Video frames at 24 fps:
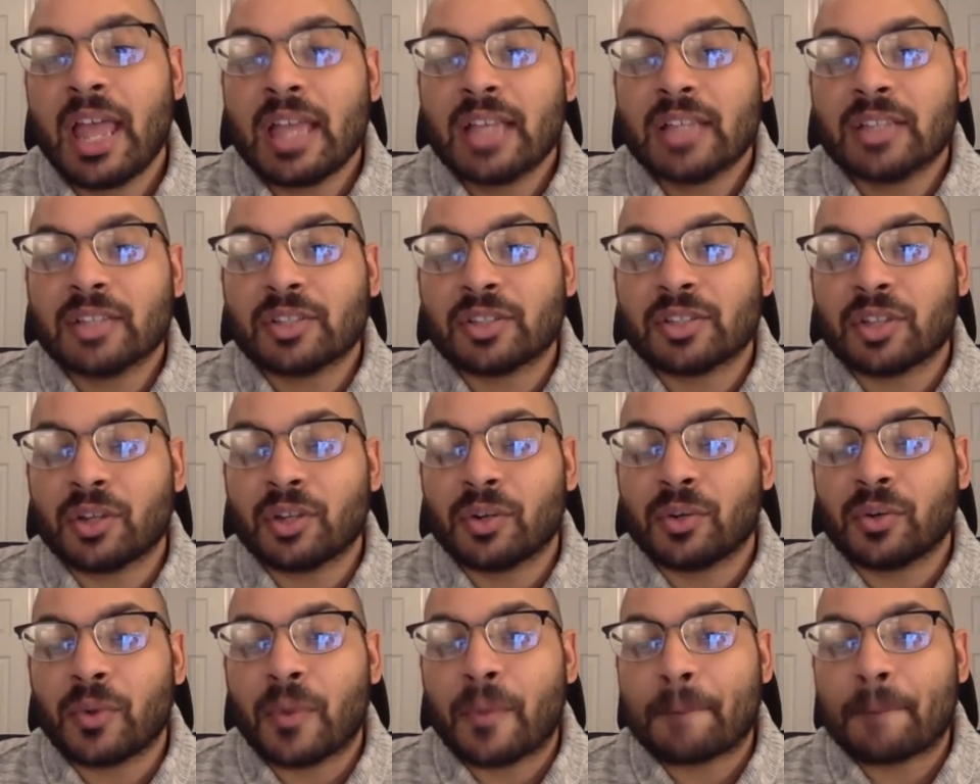
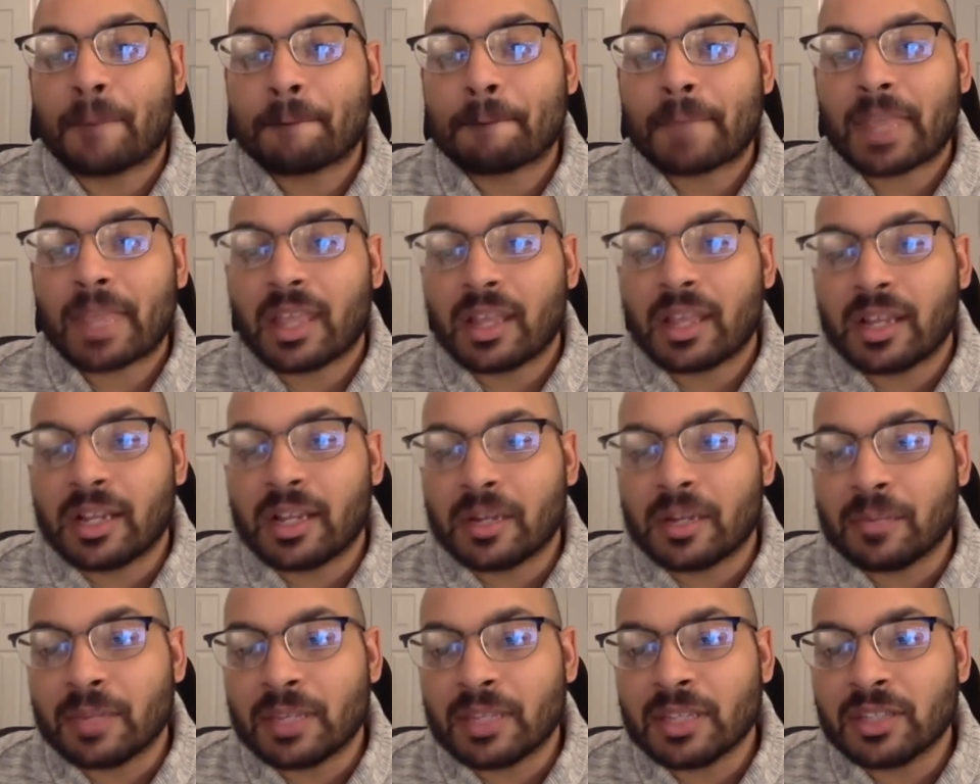So
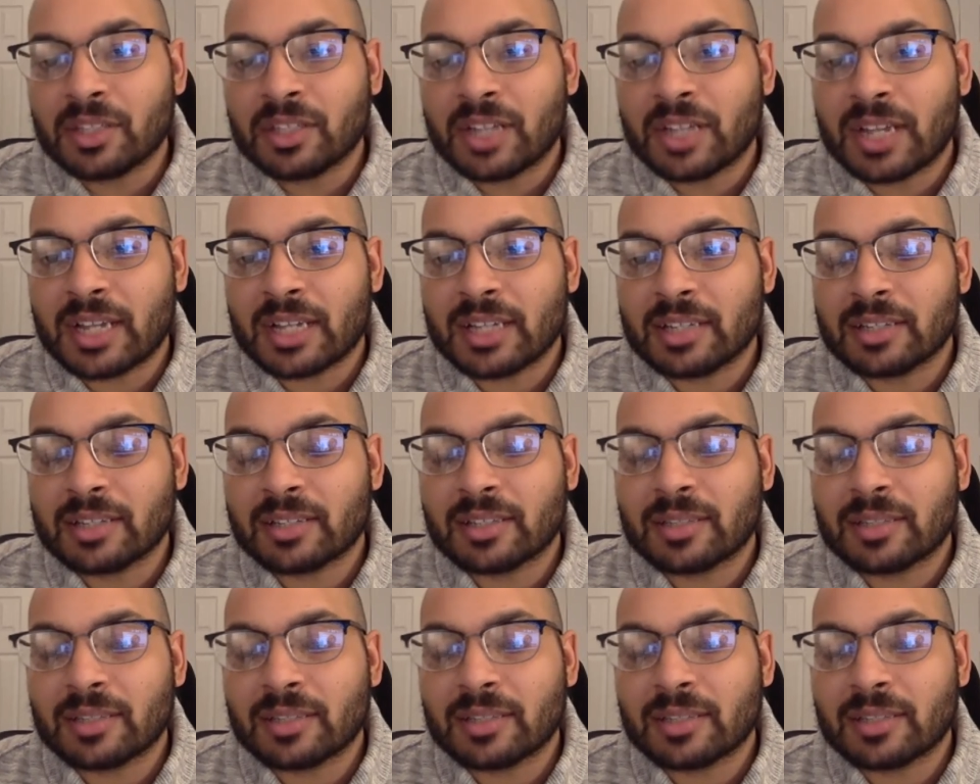in the chat,